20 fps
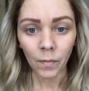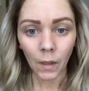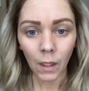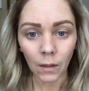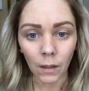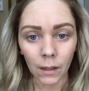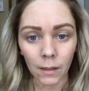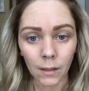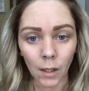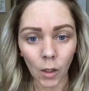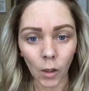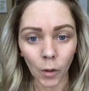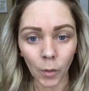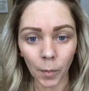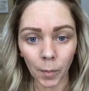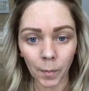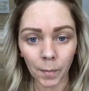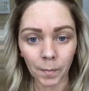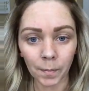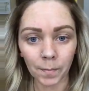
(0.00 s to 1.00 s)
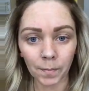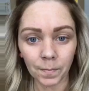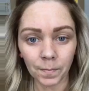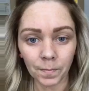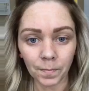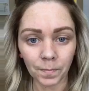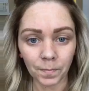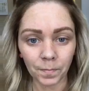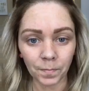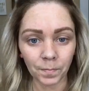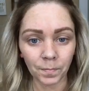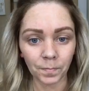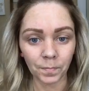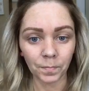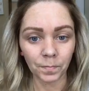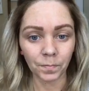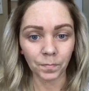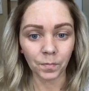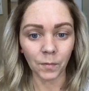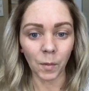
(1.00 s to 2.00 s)
Thanks, Hope.
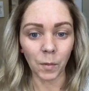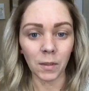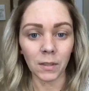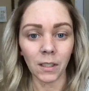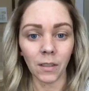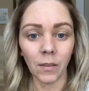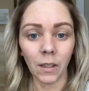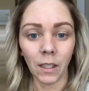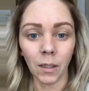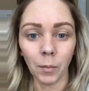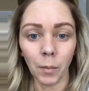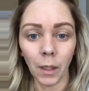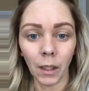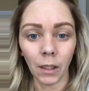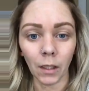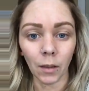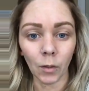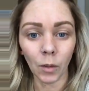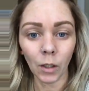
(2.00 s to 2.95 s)
Let me see if I can pin it.